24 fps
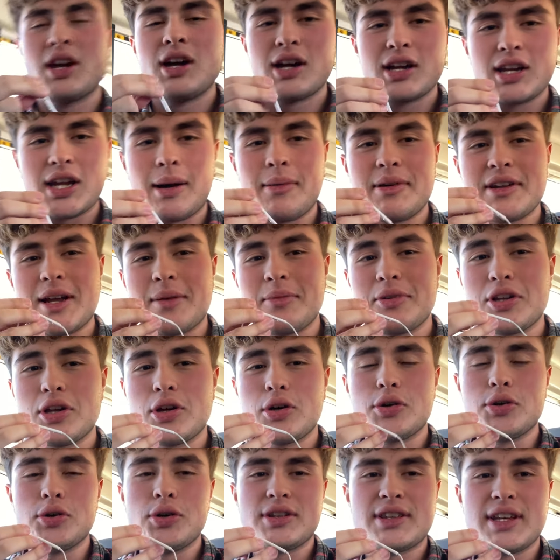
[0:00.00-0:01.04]
Comment down below
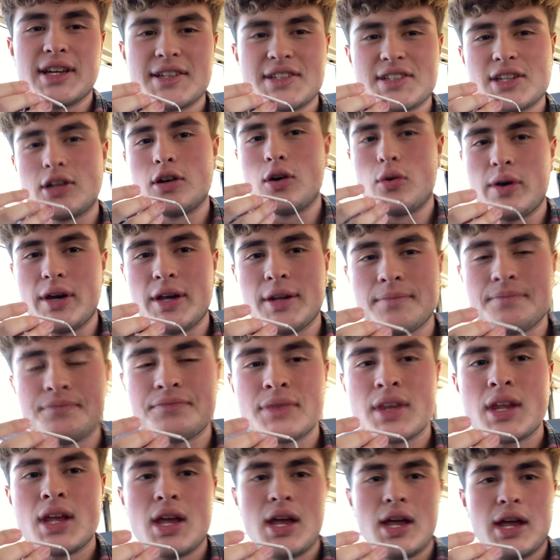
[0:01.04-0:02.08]
who you think is going to win.